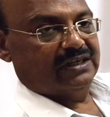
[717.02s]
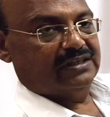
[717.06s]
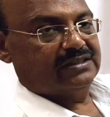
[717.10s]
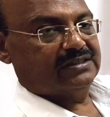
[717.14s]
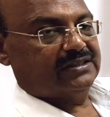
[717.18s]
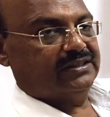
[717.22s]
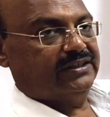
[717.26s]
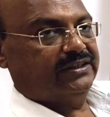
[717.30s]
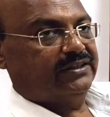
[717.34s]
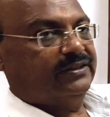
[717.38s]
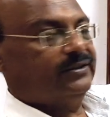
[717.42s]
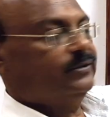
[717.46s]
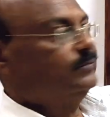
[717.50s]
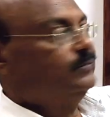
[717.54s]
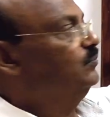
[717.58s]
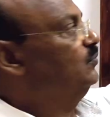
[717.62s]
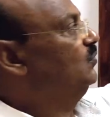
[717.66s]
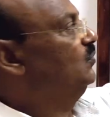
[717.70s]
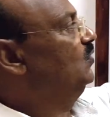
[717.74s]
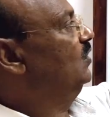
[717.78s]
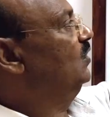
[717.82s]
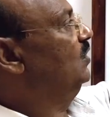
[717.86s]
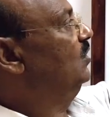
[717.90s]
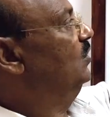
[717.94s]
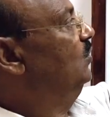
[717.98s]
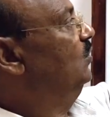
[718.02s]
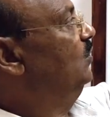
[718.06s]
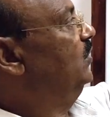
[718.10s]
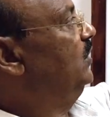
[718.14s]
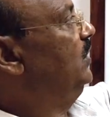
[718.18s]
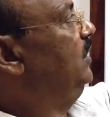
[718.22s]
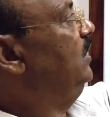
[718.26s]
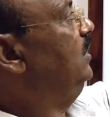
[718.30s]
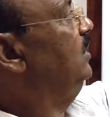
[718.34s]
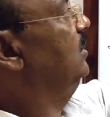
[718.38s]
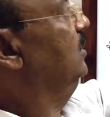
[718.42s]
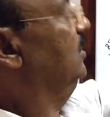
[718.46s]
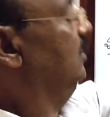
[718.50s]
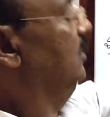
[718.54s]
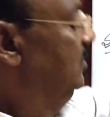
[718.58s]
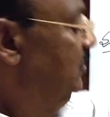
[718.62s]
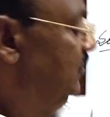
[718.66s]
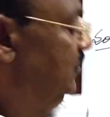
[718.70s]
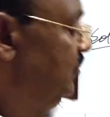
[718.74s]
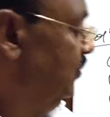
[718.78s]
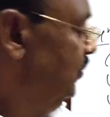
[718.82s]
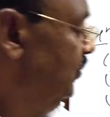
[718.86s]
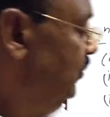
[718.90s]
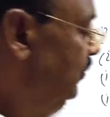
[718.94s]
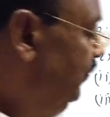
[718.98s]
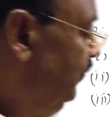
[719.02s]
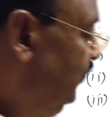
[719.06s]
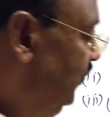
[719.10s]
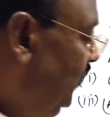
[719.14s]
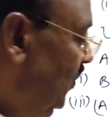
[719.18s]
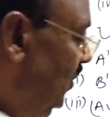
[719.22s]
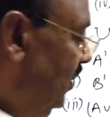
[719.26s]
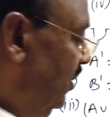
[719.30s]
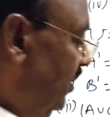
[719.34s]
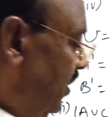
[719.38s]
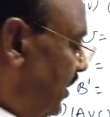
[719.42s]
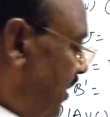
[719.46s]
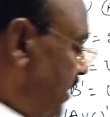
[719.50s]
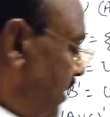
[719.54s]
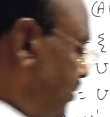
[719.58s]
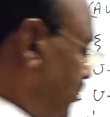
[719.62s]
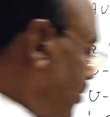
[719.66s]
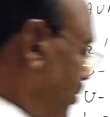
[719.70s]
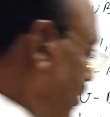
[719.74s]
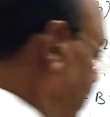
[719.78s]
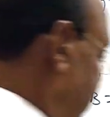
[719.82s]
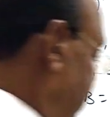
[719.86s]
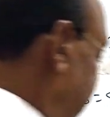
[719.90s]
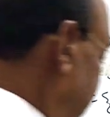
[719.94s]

set. Okay, so rest of the